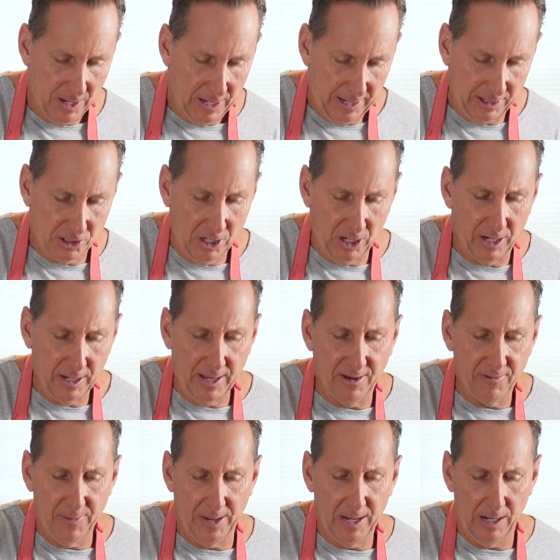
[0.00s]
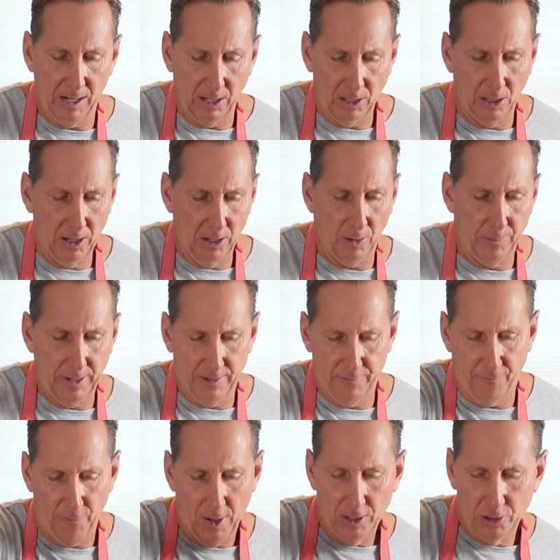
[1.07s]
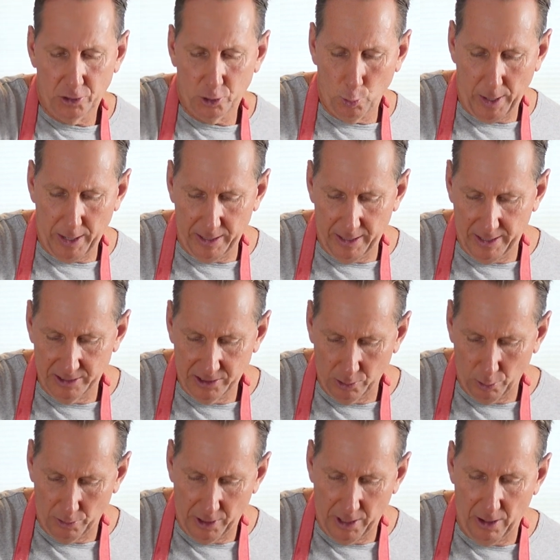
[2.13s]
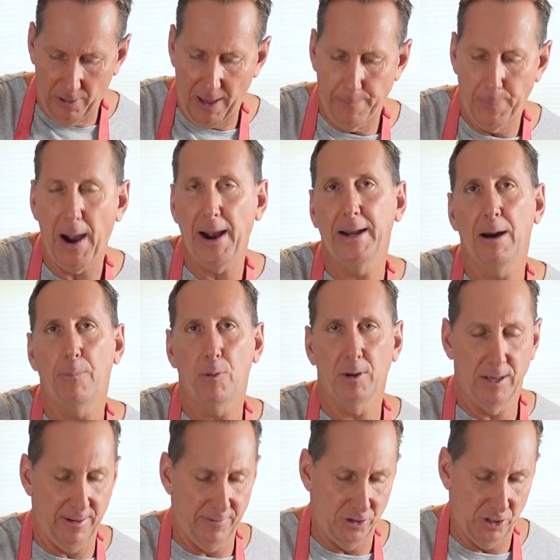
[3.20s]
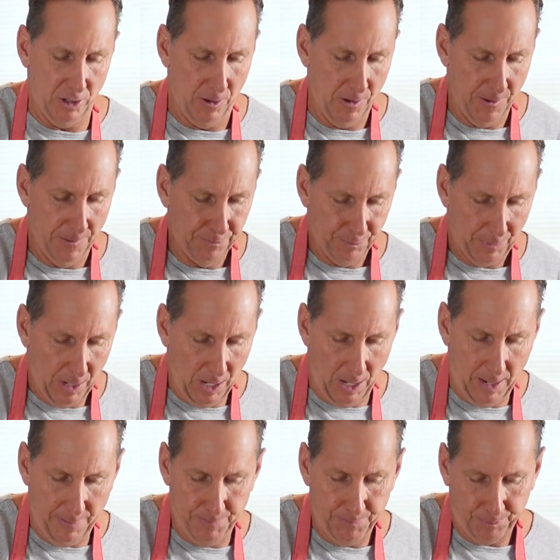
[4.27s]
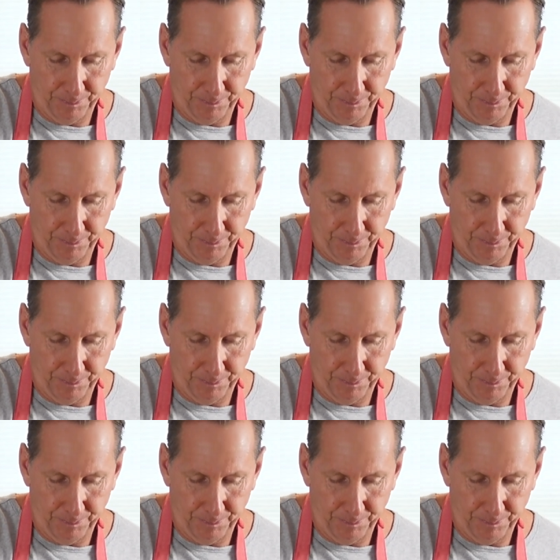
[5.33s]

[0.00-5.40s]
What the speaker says: It's going to give me a little bit of sweetness, you know, that pineapple gives you, but